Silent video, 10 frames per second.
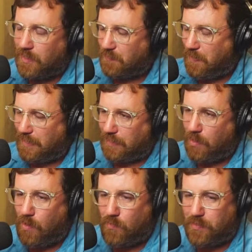combining
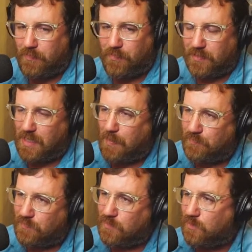all the different
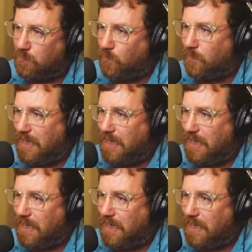types, sensible,